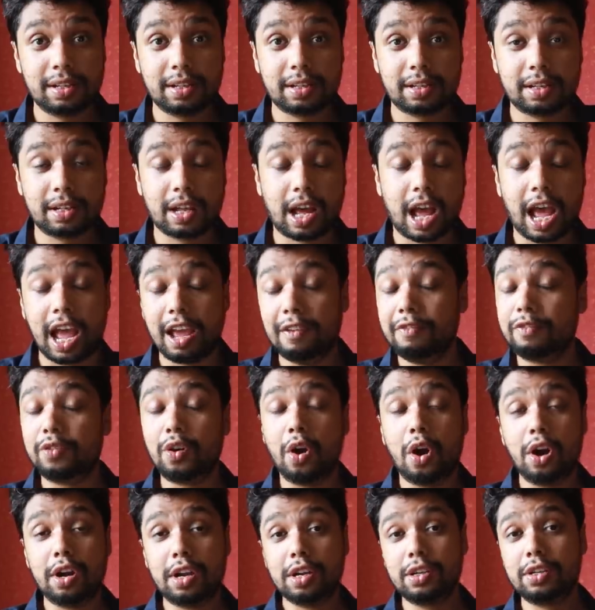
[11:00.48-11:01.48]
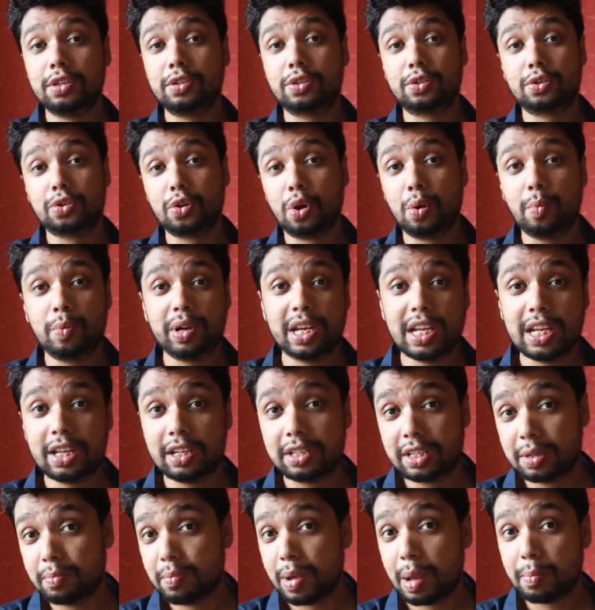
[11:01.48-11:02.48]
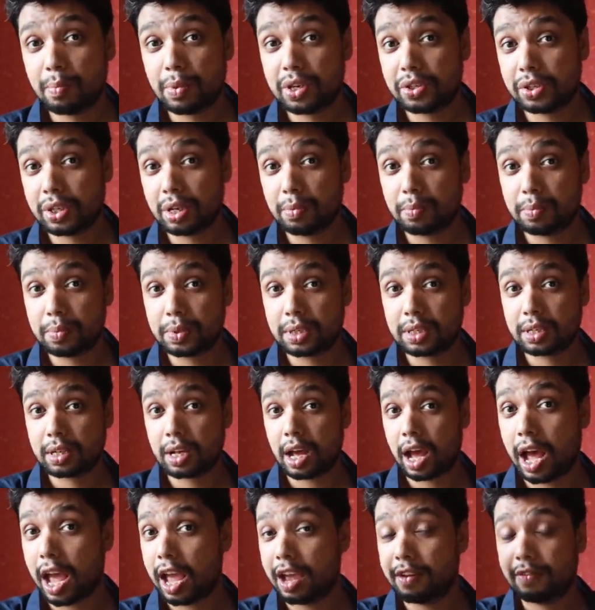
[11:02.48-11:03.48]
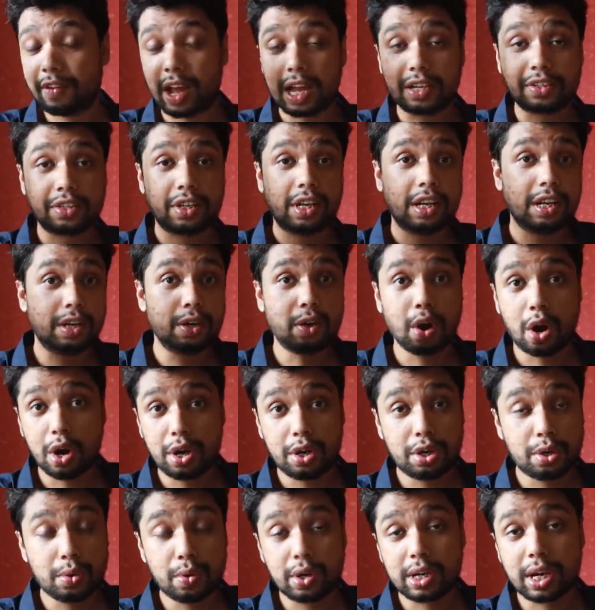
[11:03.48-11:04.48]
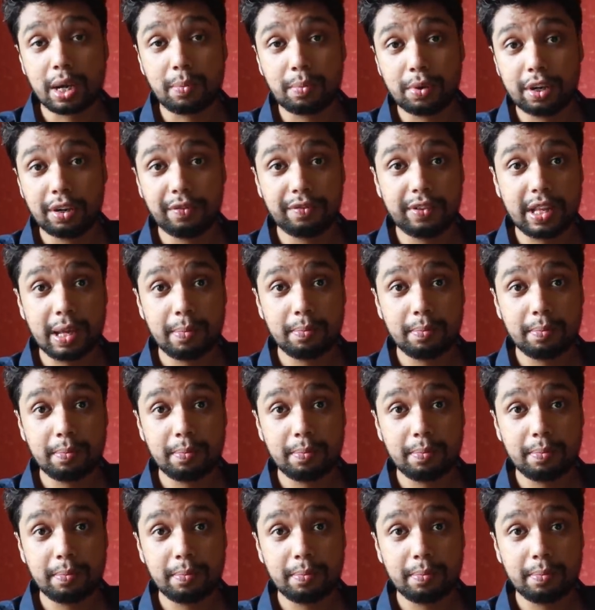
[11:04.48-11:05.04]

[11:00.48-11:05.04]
this. I've gotten so many gym memberships. I've actually gone to a couple of